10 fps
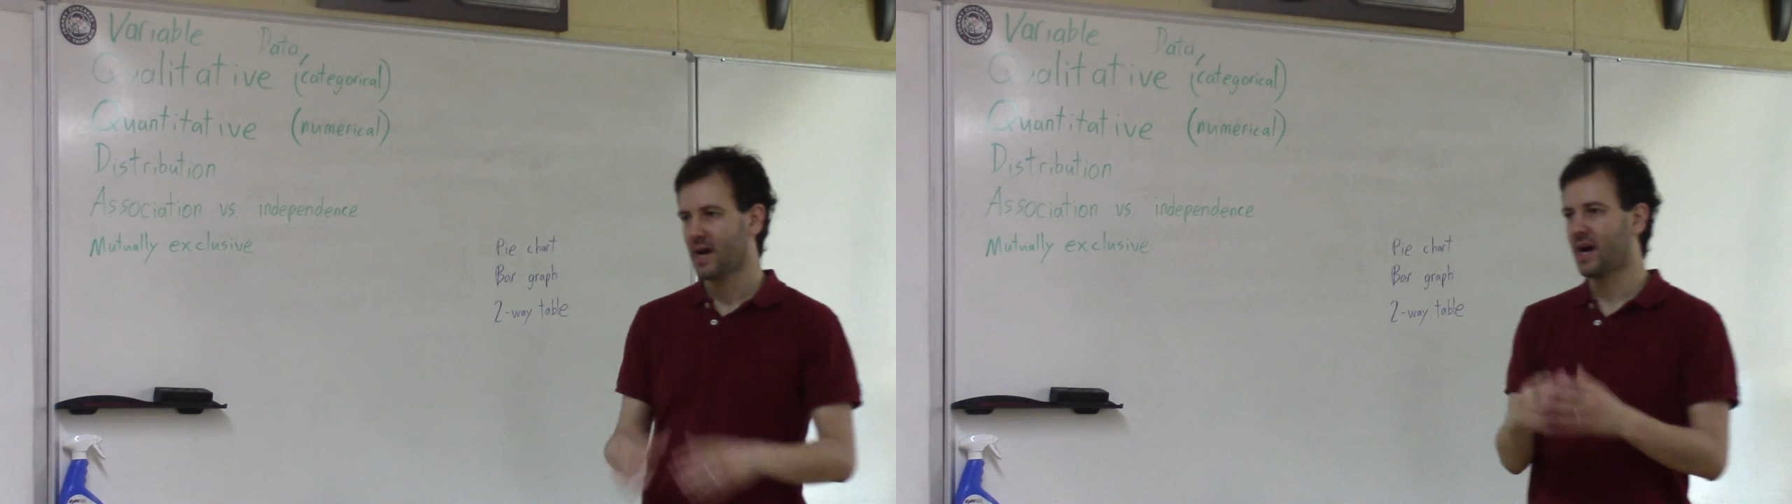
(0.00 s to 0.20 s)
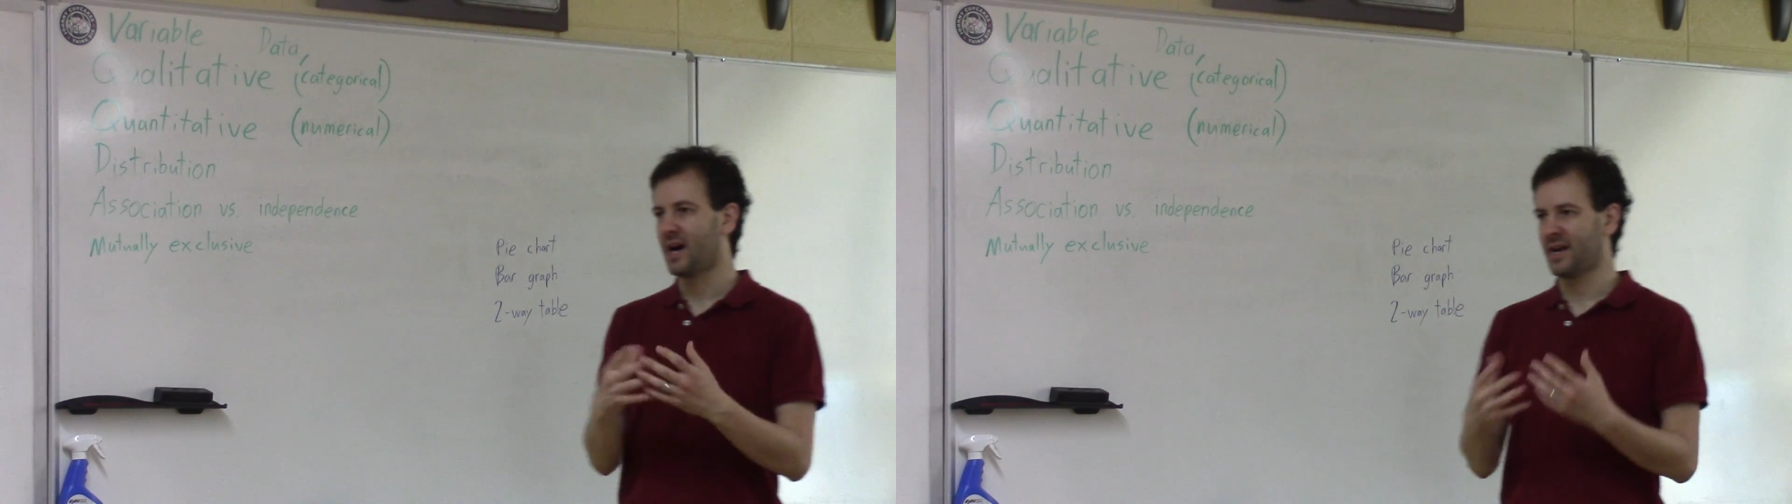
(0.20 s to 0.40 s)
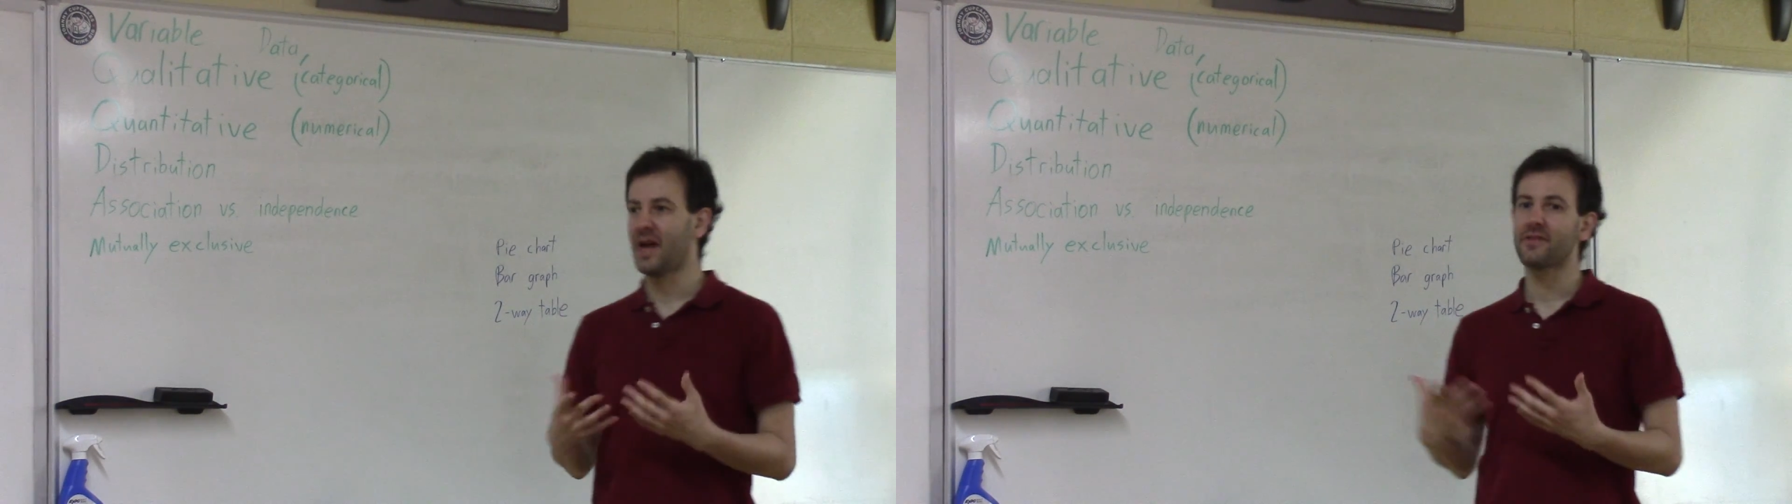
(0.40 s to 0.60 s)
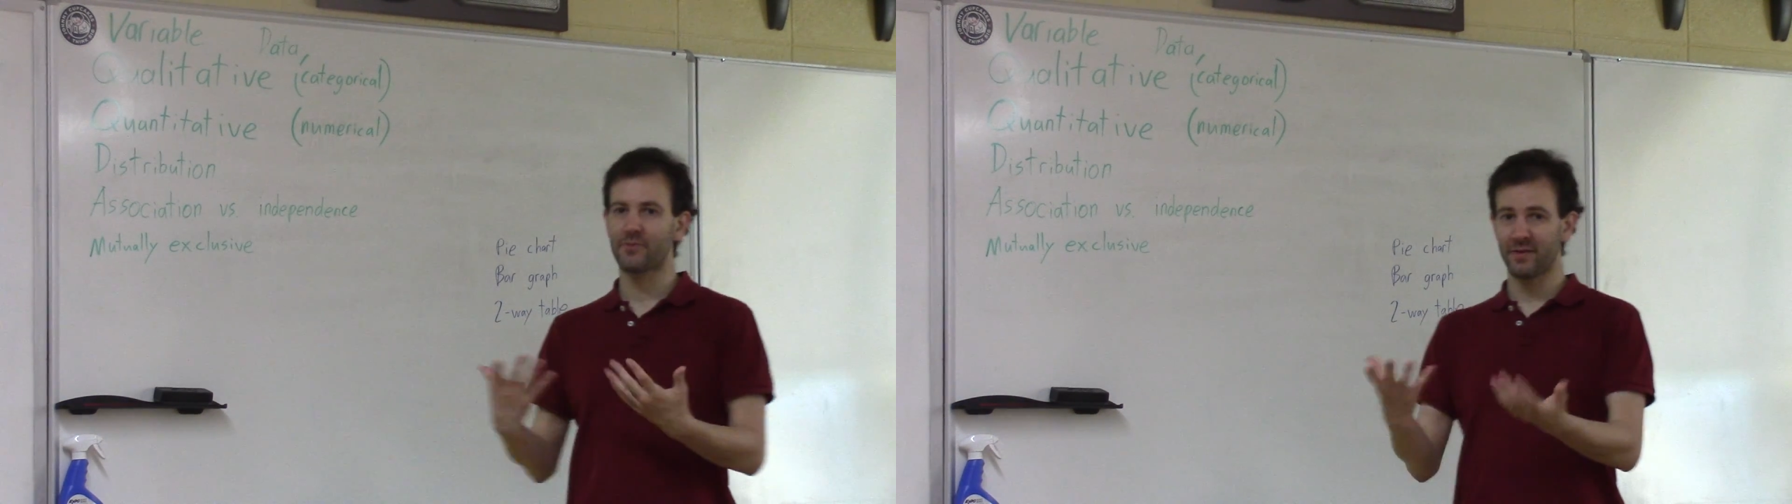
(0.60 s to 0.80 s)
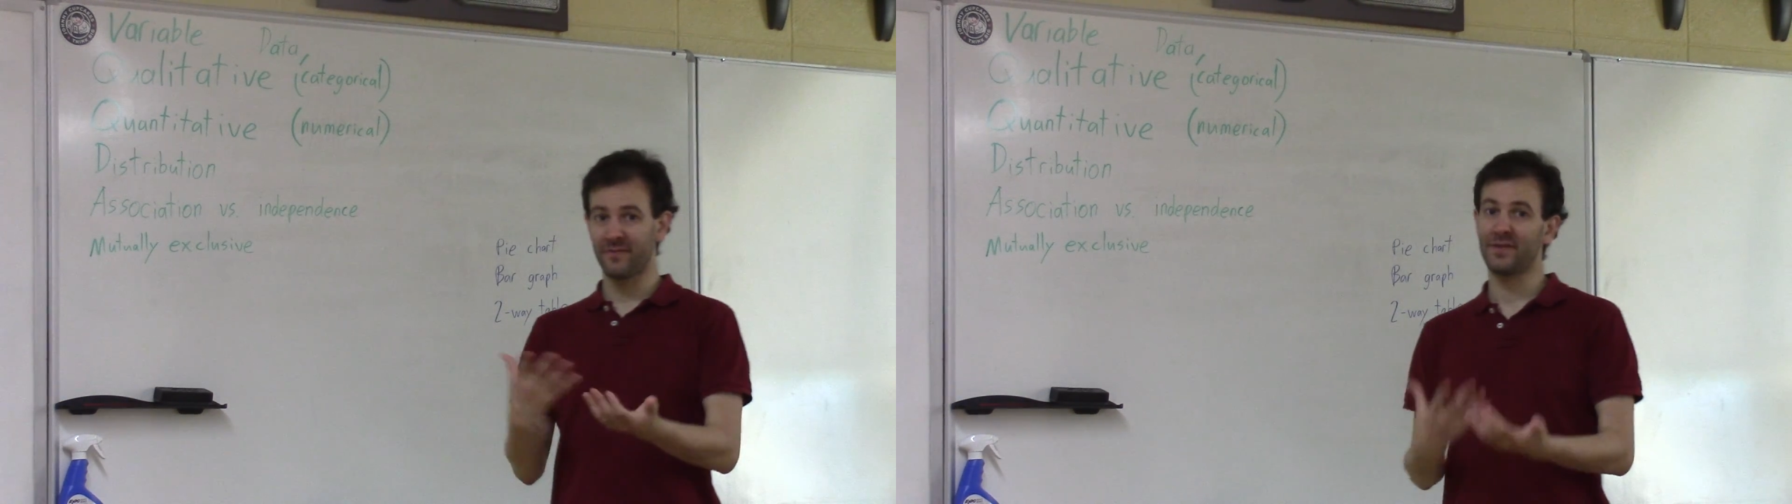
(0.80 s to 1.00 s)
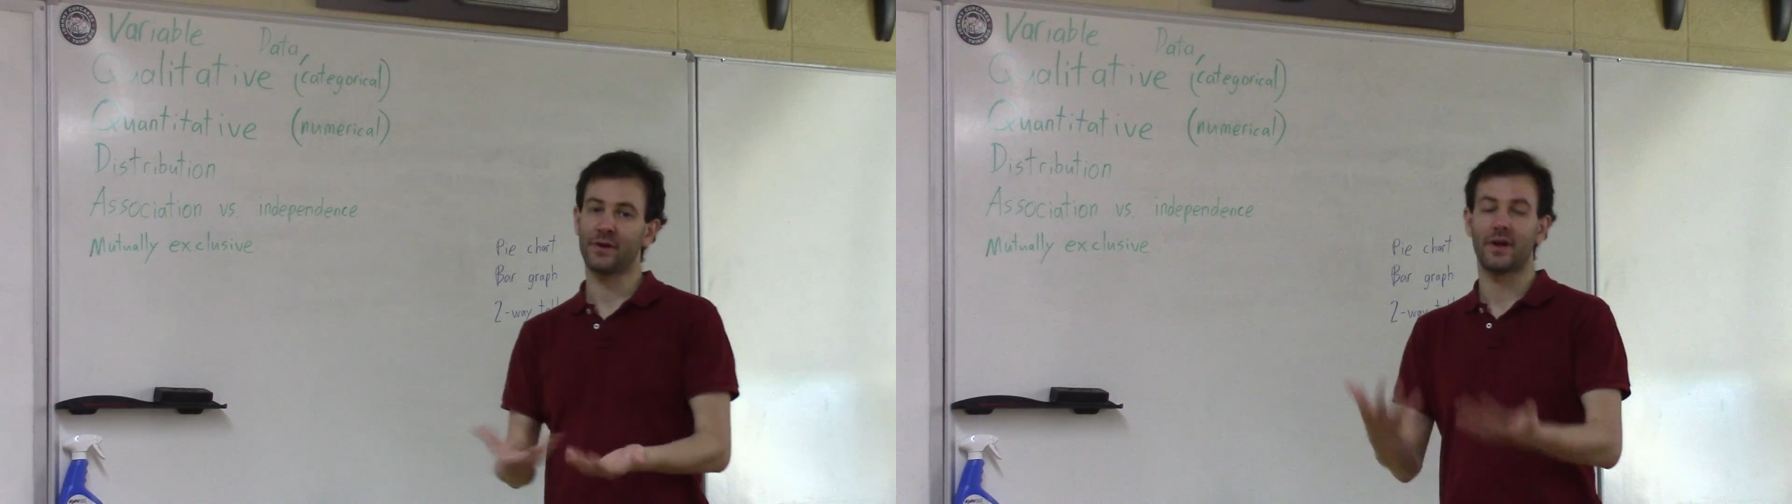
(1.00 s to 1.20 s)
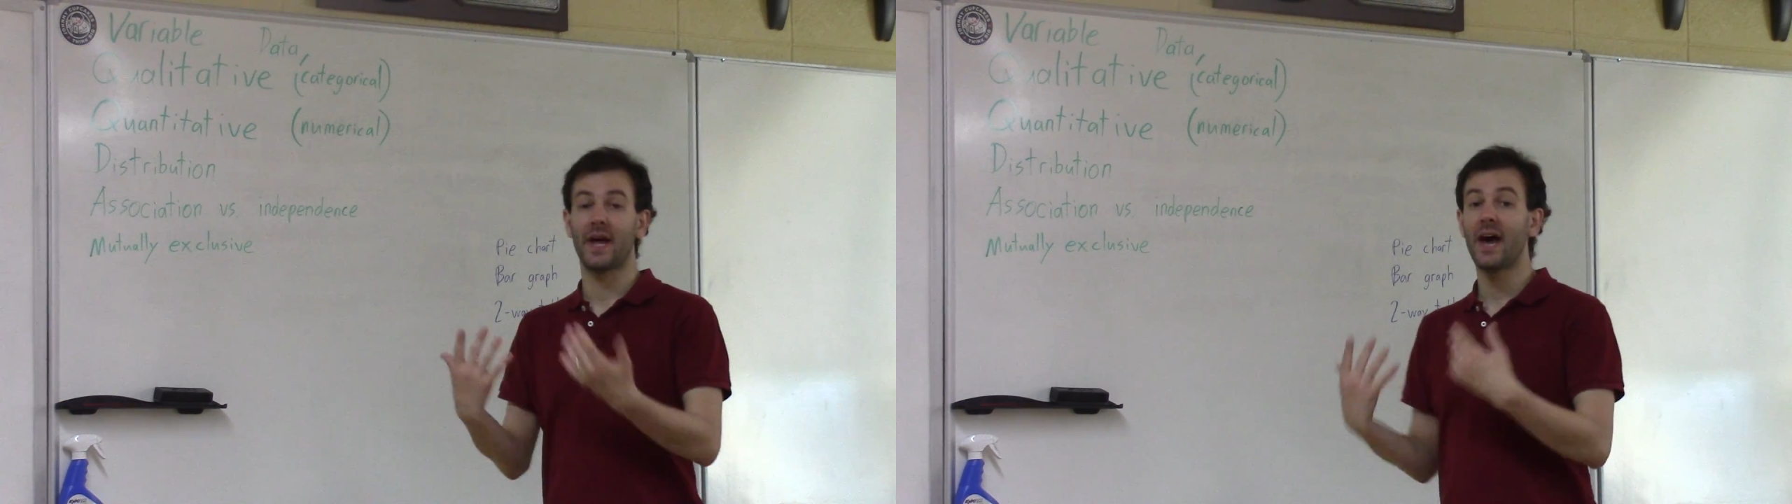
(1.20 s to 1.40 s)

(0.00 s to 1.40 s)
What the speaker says: now that we've figured out